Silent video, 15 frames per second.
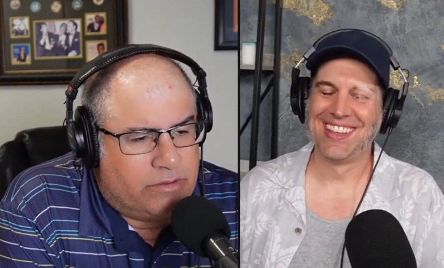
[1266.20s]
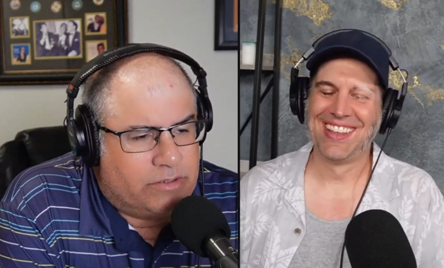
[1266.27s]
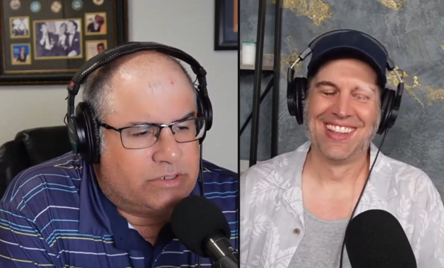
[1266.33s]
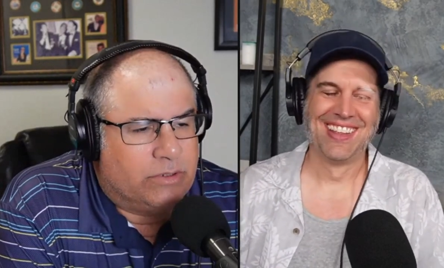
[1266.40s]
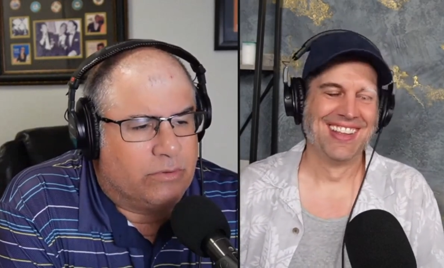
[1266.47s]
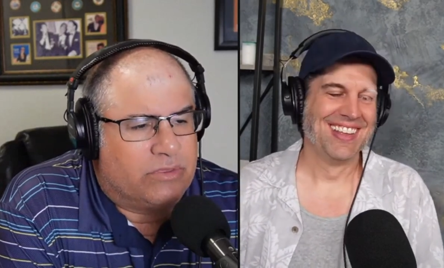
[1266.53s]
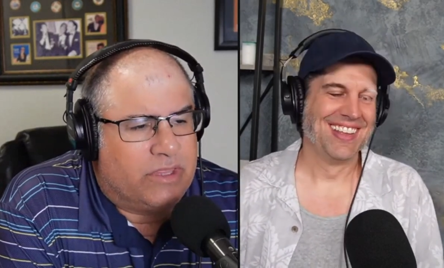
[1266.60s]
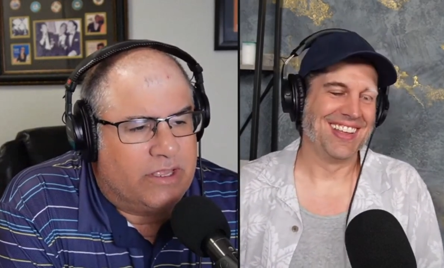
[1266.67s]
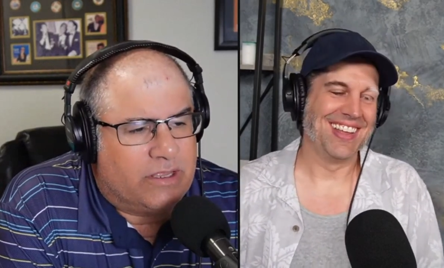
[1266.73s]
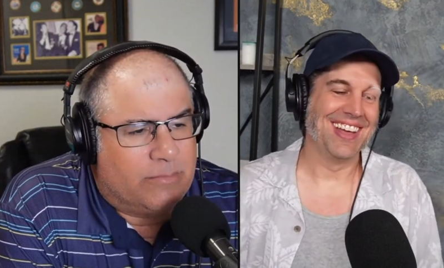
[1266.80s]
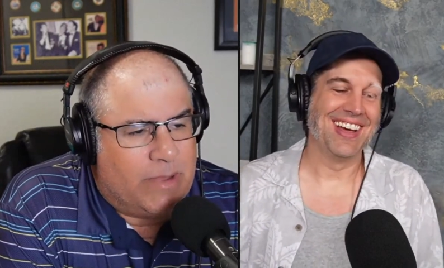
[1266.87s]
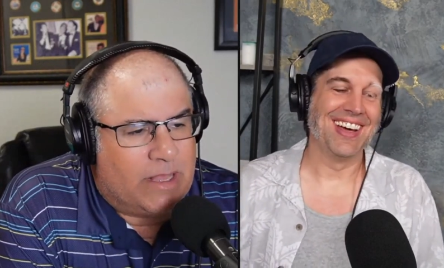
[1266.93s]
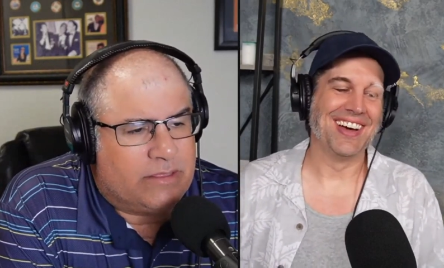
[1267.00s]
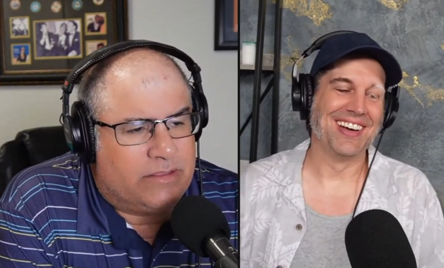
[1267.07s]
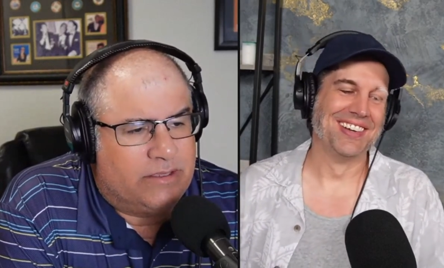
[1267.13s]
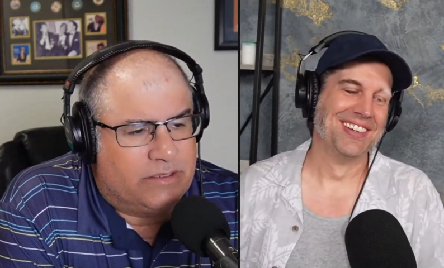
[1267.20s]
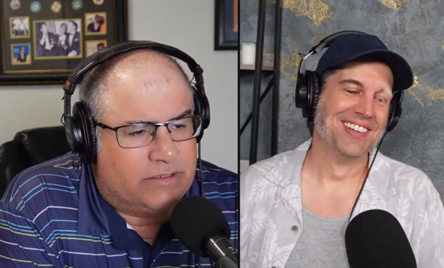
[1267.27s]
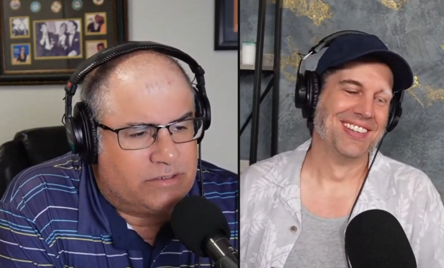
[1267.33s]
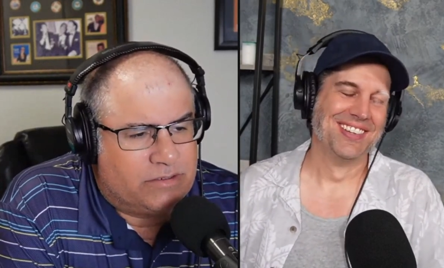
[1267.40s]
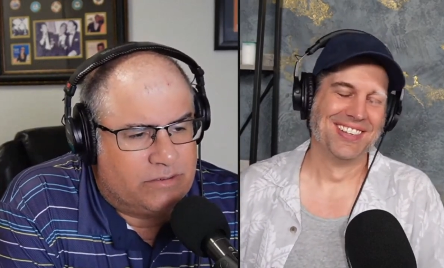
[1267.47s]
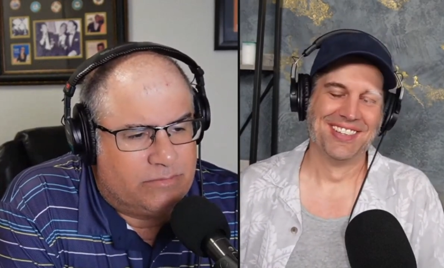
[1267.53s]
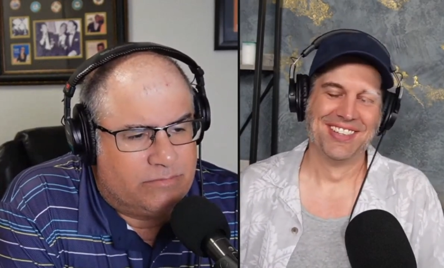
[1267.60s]
Speaker 1: So think yeah. about this.
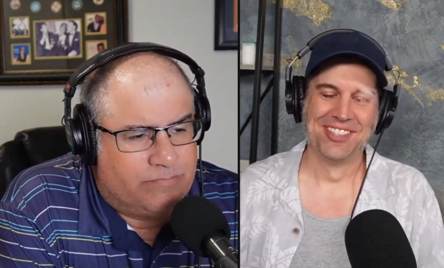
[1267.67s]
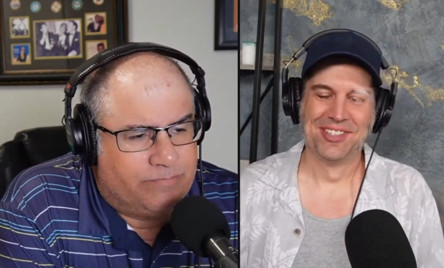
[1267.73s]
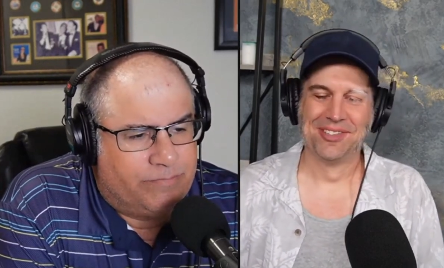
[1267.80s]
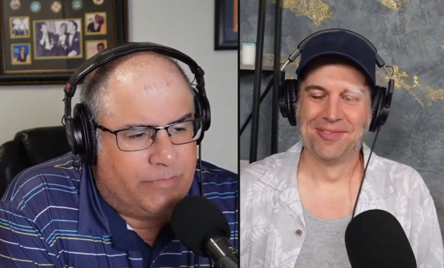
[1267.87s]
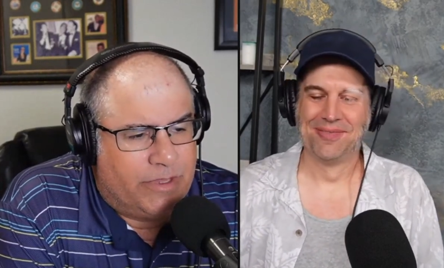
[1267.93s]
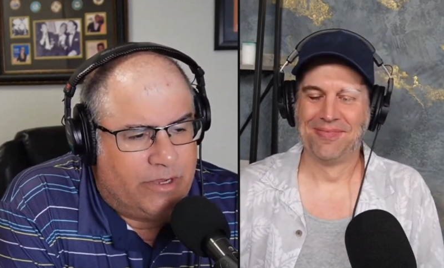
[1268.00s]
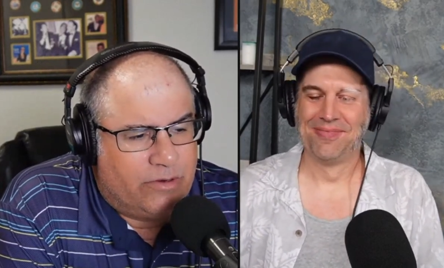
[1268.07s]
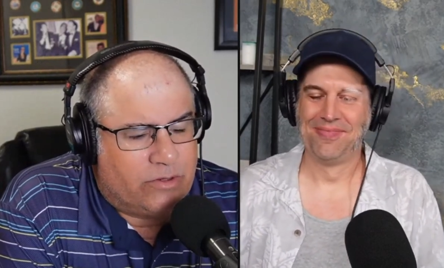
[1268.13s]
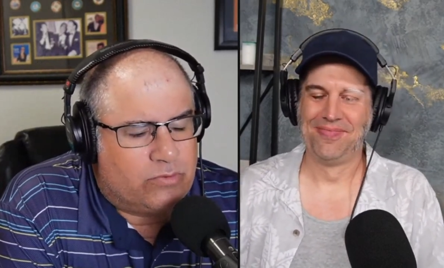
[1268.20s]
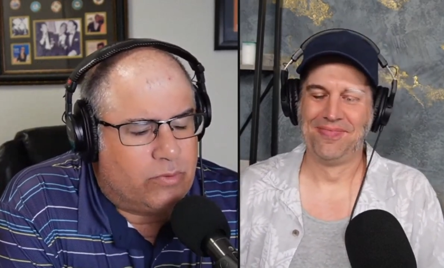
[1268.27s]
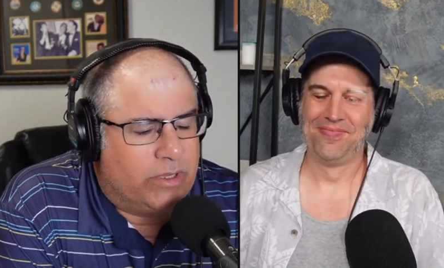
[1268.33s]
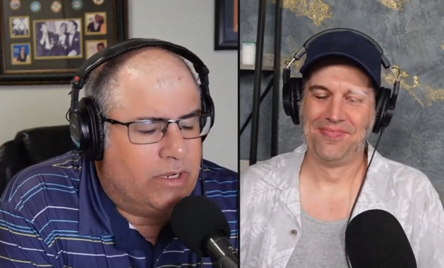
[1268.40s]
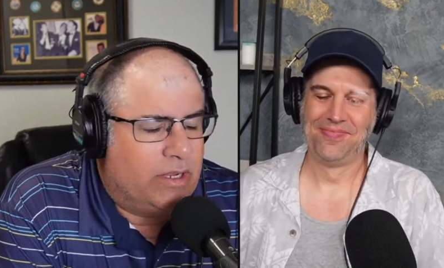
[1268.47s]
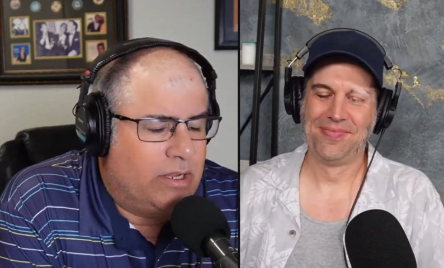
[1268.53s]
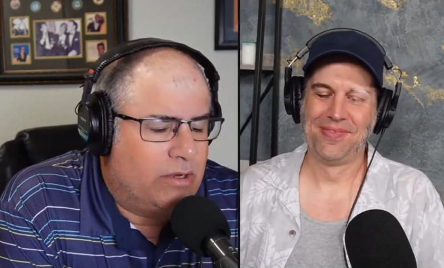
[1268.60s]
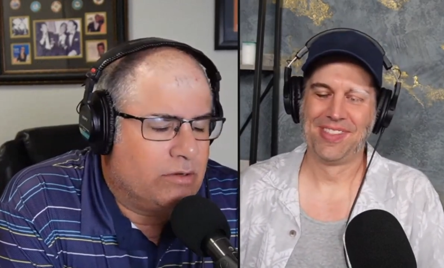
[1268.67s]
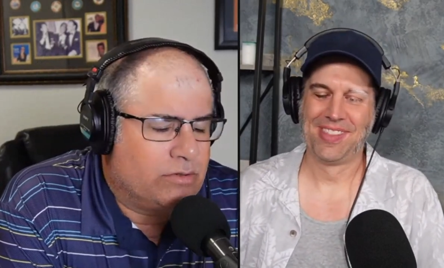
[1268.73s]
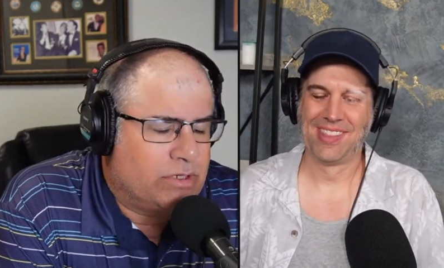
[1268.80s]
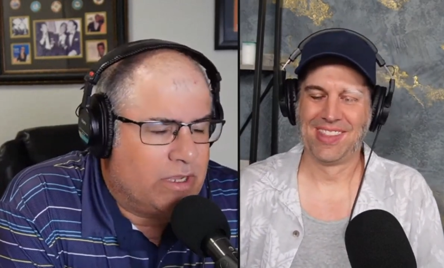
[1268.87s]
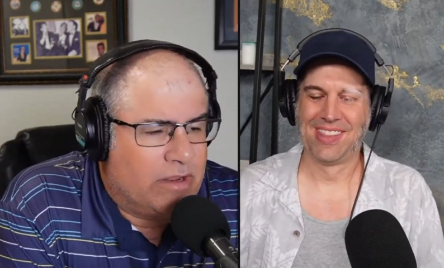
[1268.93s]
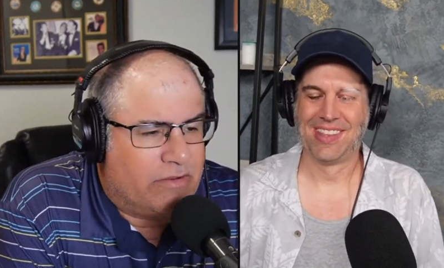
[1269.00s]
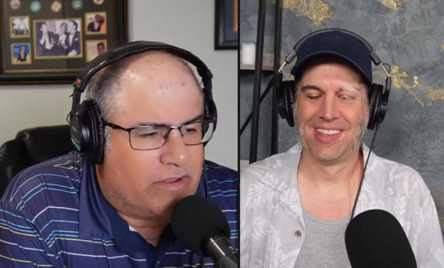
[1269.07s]
Here's what
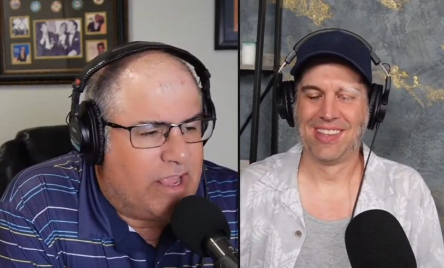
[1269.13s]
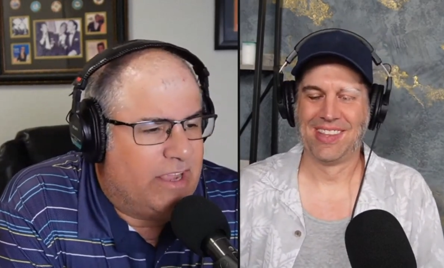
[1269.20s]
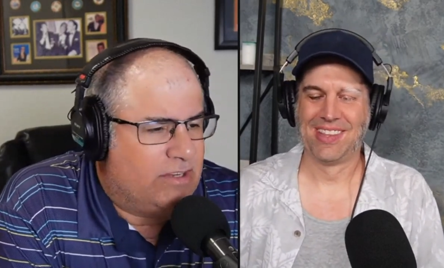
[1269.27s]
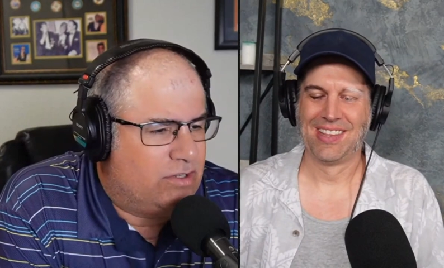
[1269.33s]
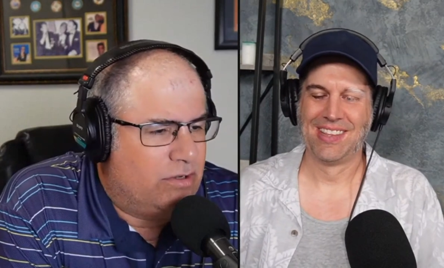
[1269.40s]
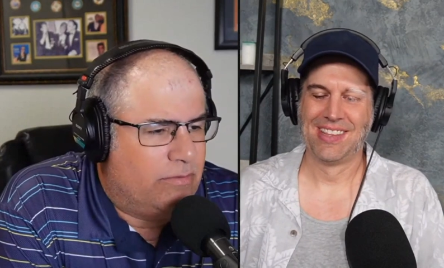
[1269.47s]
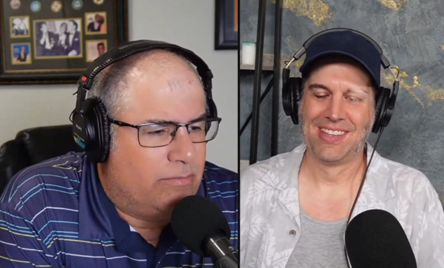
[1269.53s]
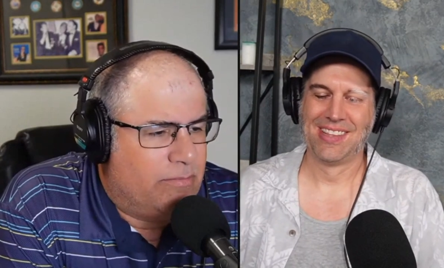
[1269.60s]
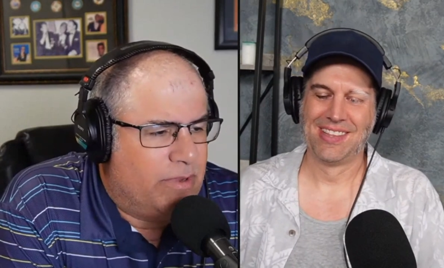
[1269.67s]
here's in case you